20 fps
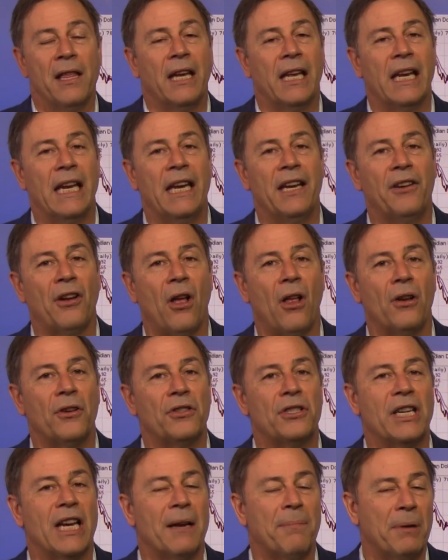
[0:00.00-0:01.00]
The Canadian
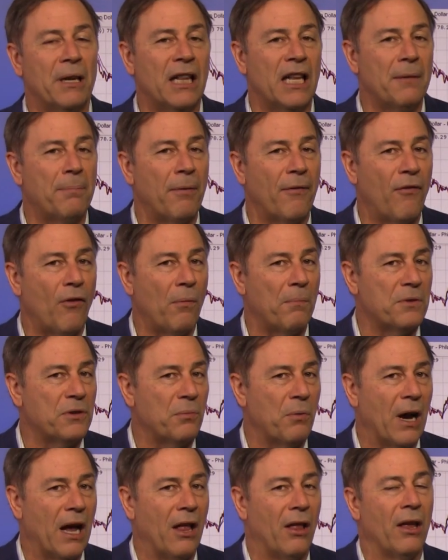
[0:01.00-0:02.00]
dollar typically
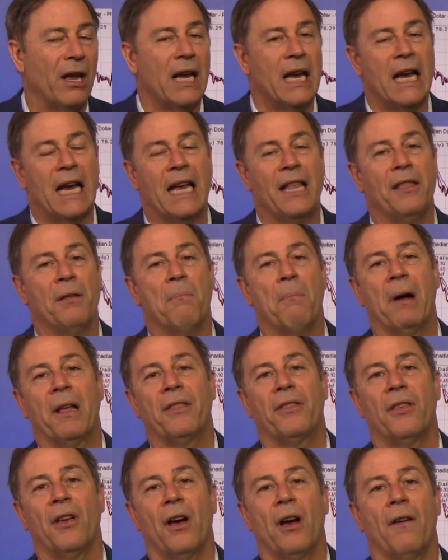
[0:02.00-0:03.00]
performs well in the
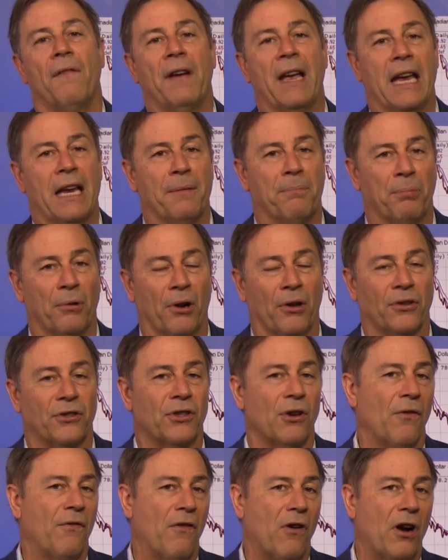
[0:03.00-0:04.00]
month of April.
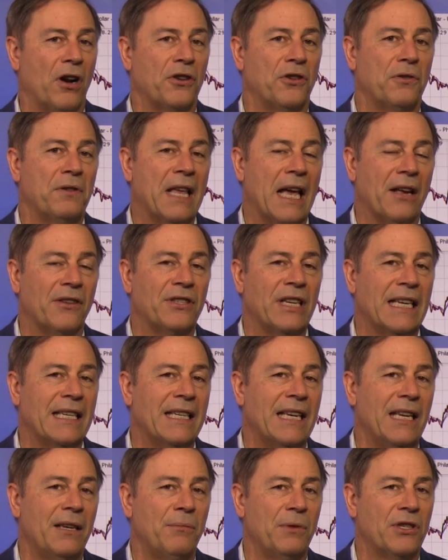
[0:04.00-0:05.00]
So far in
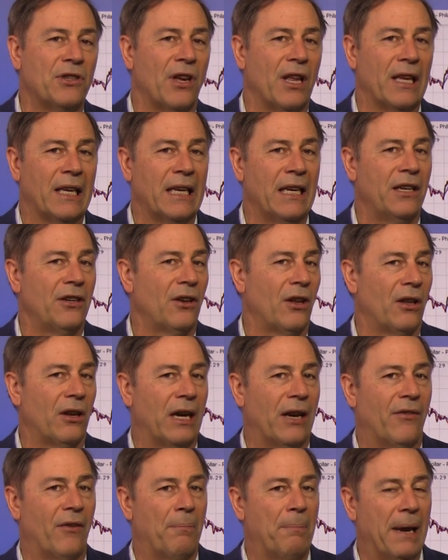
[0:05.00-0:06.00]
2018, we saw the Canadian
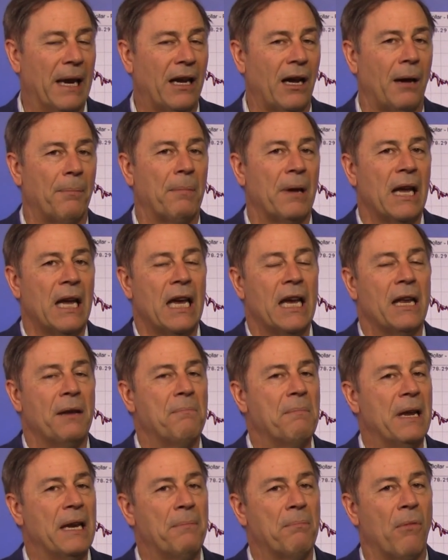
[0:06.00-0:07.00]
dollar have a pickup
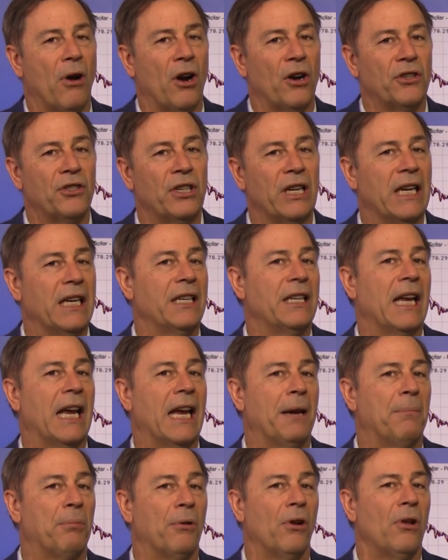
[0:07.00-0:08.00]
in mid-March into
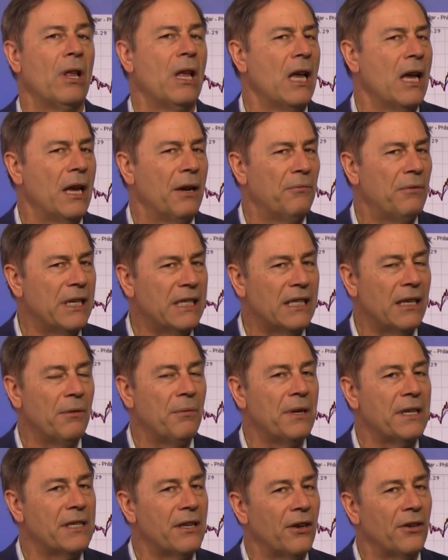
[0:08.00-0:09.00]
April. And
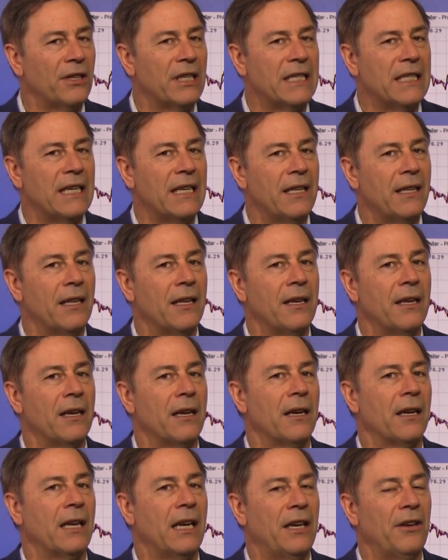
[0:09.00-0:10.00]
recently, we started to see
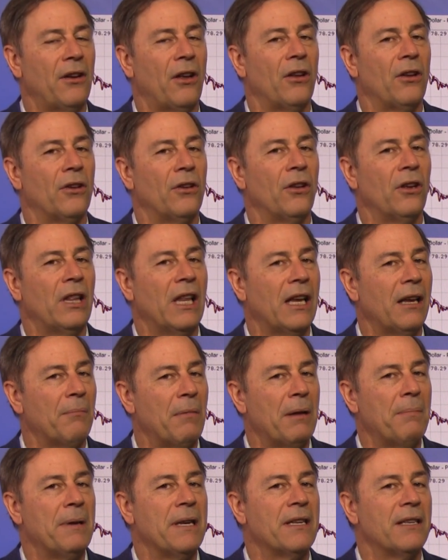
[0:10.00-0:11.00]
the Canadian dollar look like it
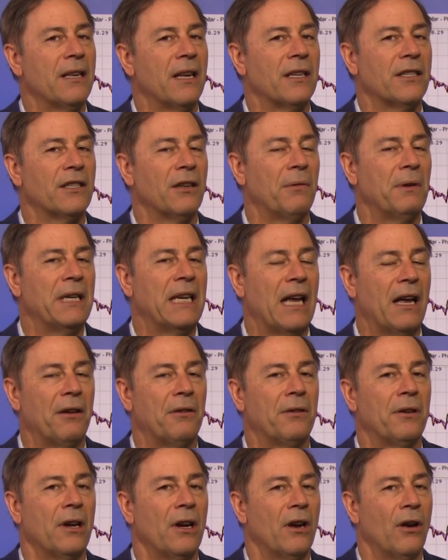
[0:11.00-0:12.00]
might be slowing
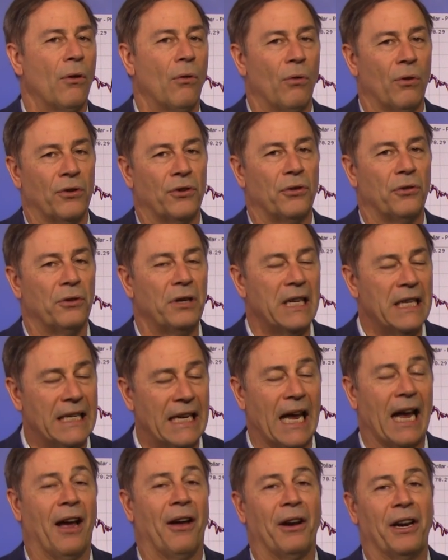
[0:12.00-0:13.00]
down or turning
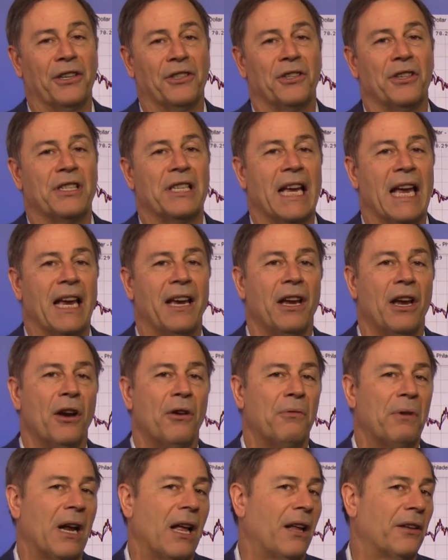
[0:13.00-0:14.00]
down, I should say,
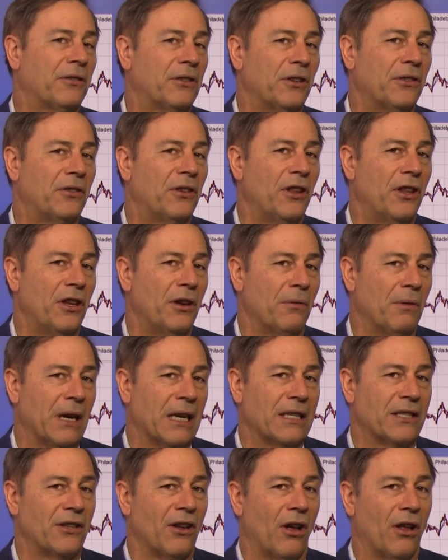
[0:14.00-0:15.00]
relative to the
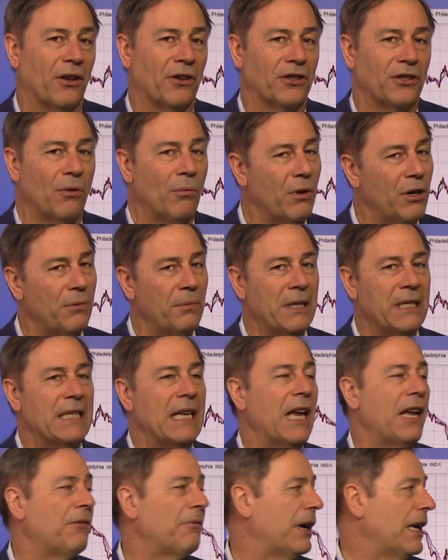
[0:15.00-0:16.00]
US dollar. So where do we
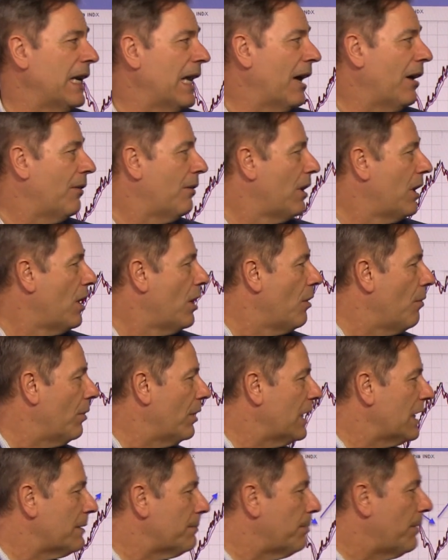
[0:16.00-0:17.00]
stand right now?
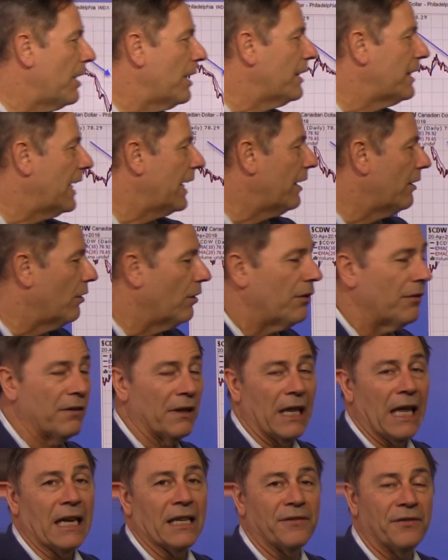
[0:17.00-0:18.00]
Well, let's take a look over
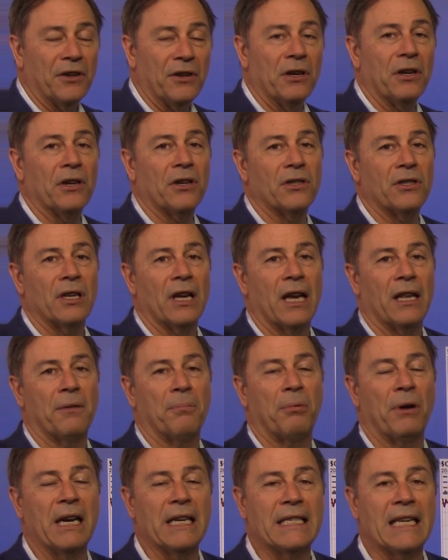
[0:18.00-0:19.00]
the last few years at
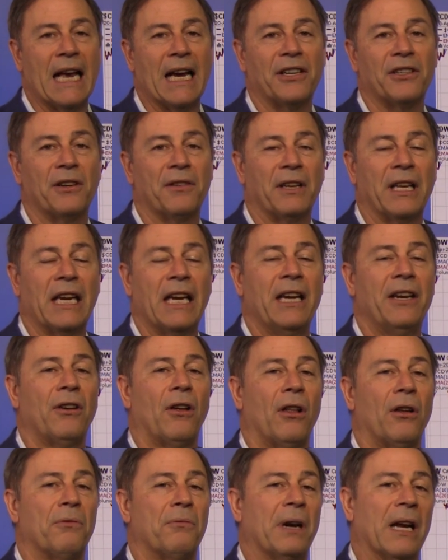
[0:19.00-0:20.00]
the price action of the Canadian
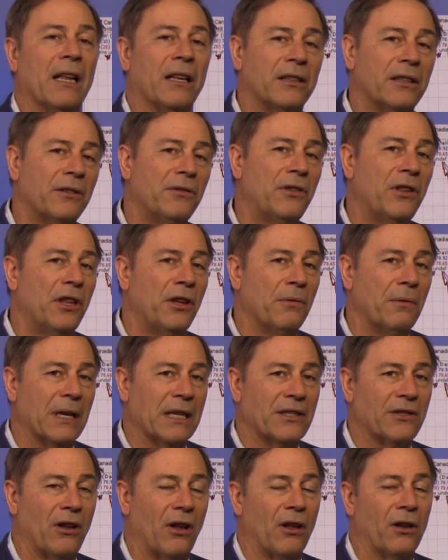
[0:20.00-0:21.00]
dollar relative to the
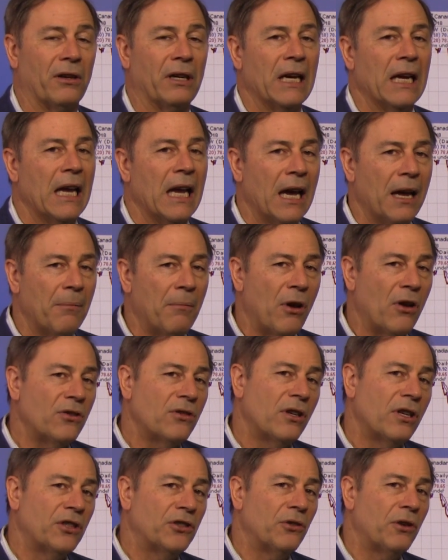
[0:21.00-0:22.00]
US dollar. And I'm
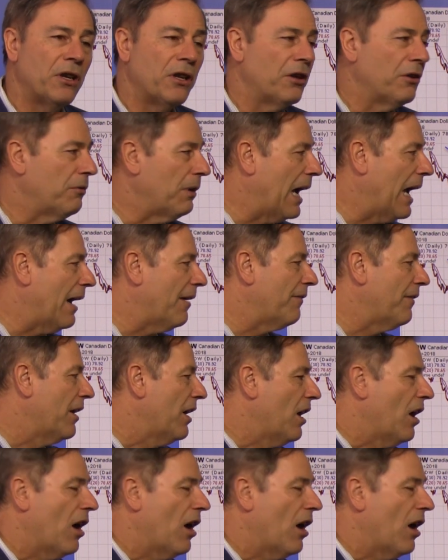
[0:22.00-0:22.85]
also going to show you the graph